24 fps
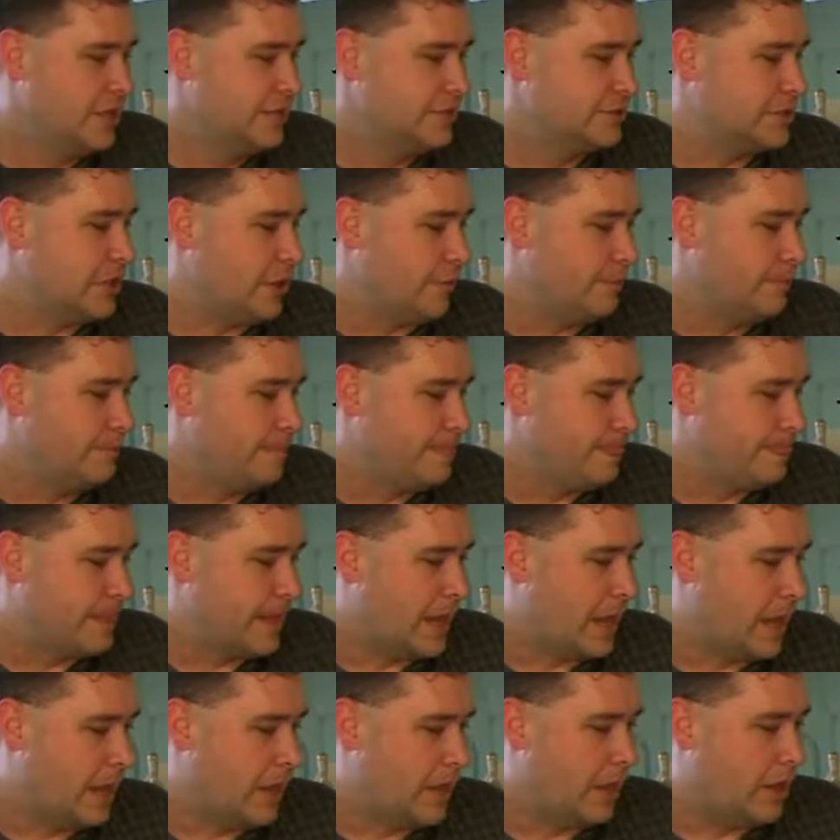So
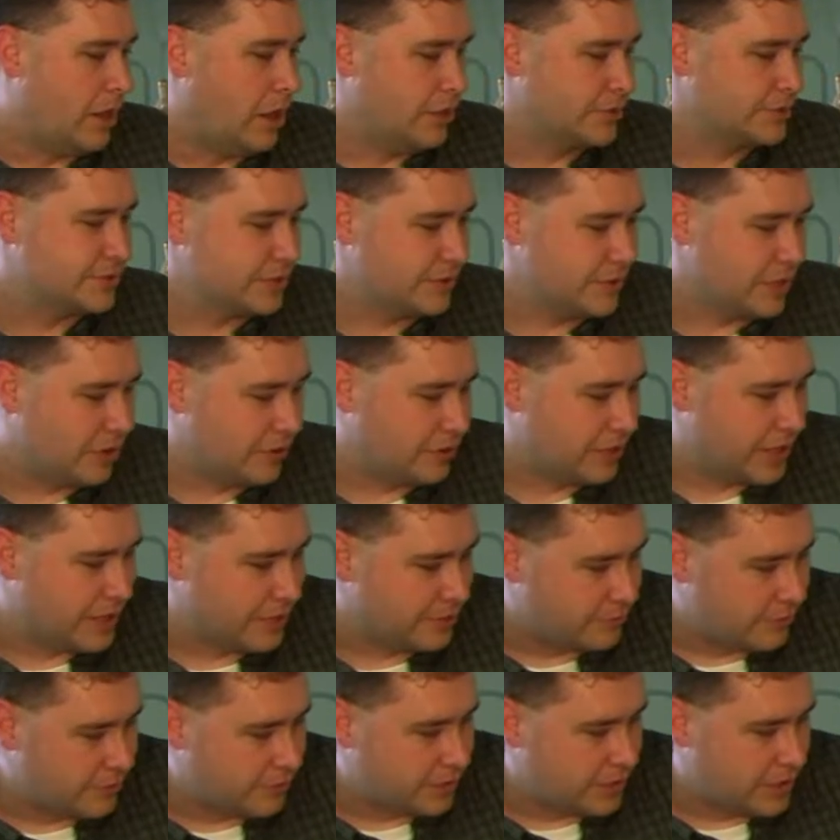also the only
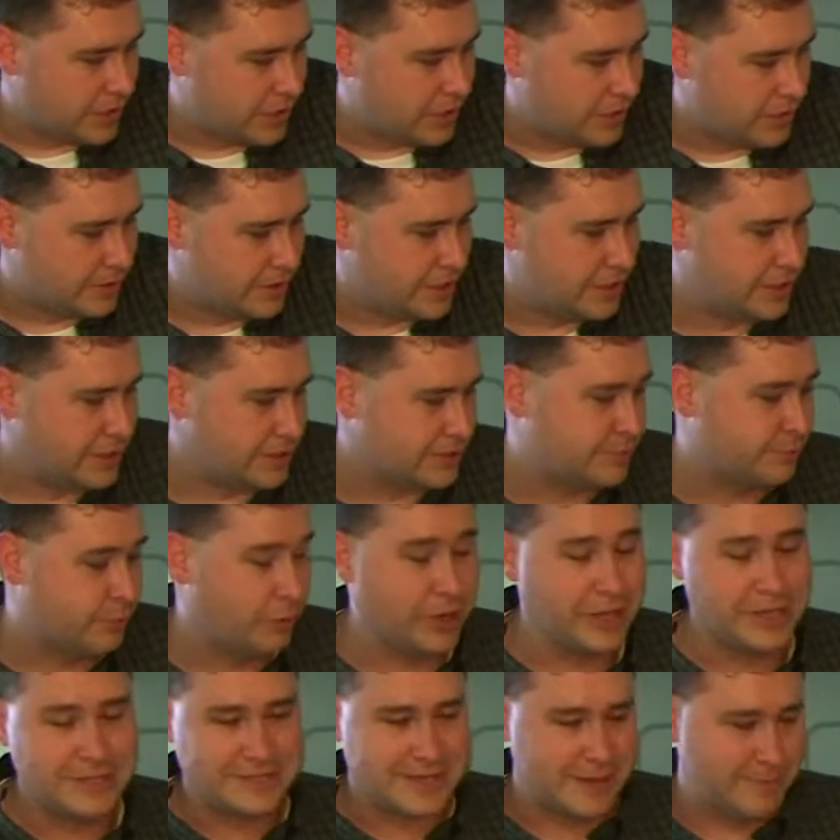other, it's
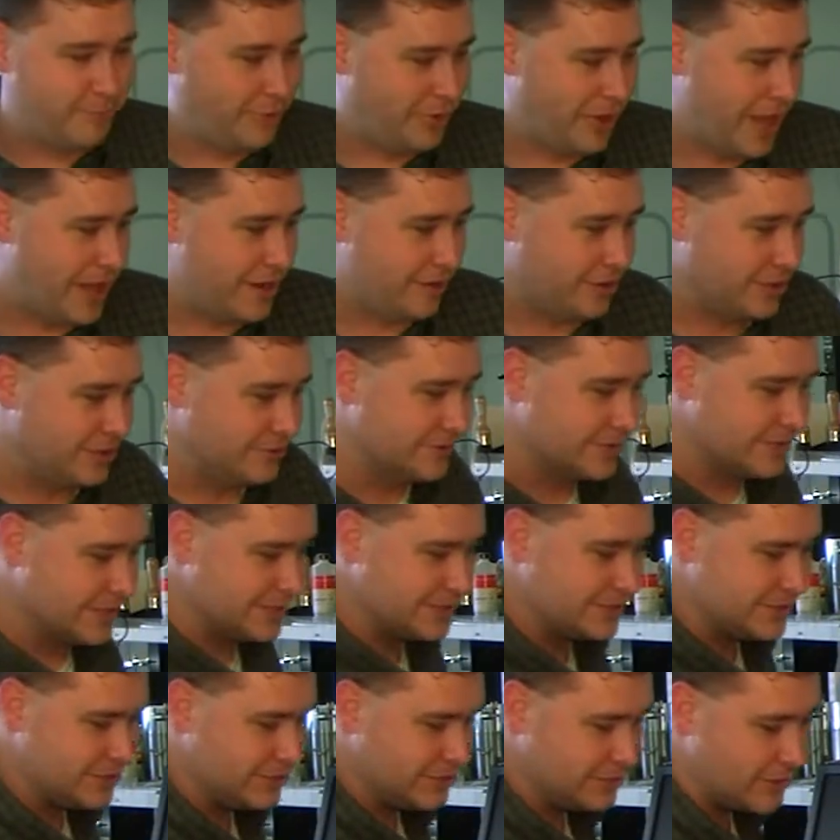pretty simple how to use
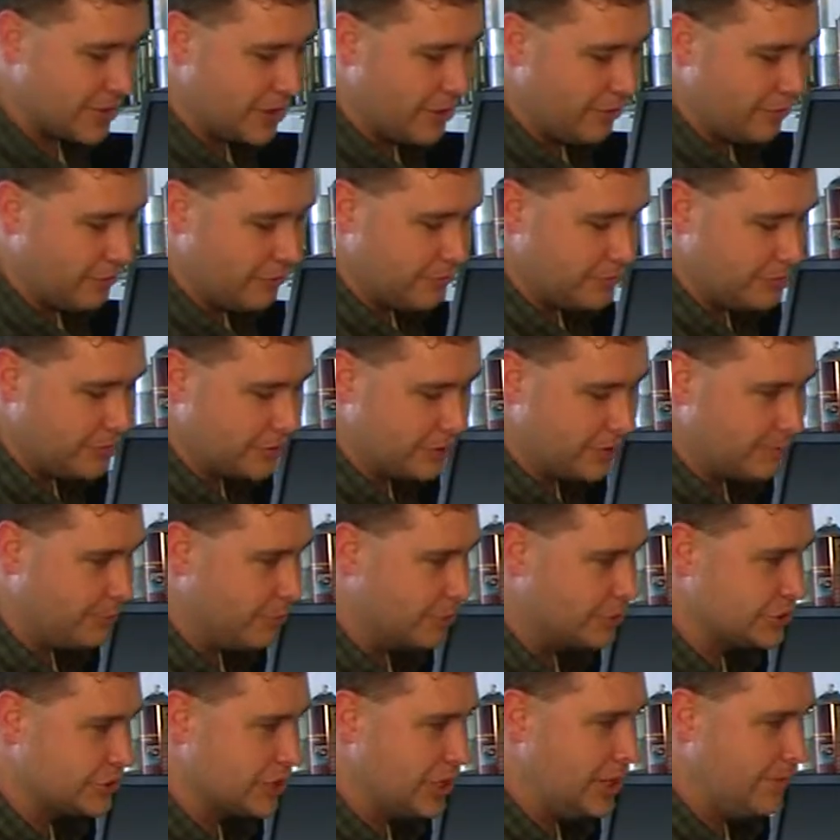this. You can
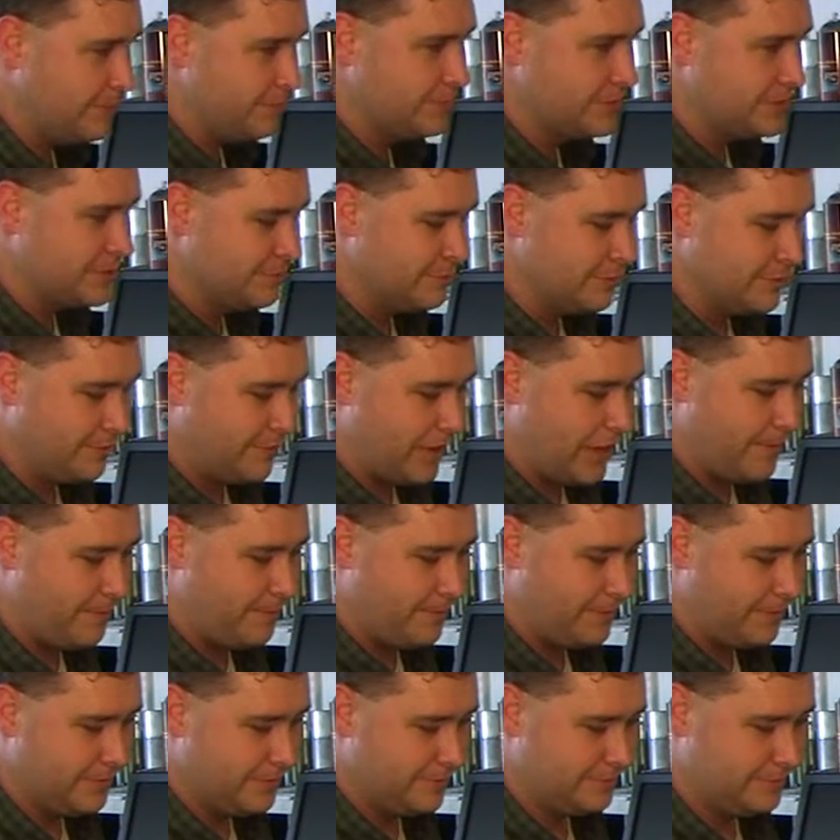push up to move
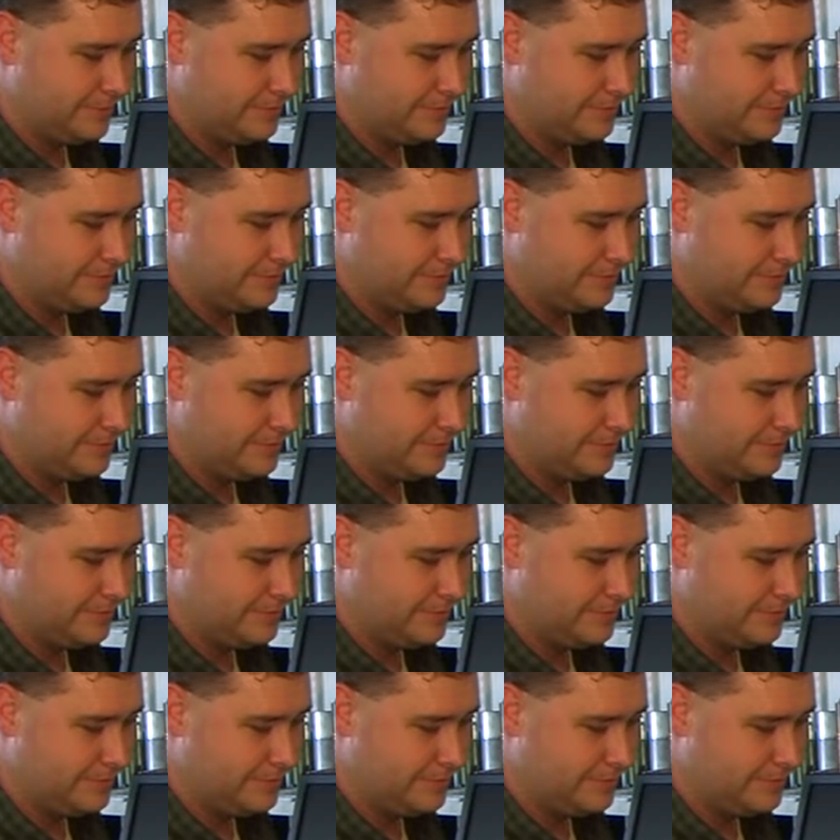up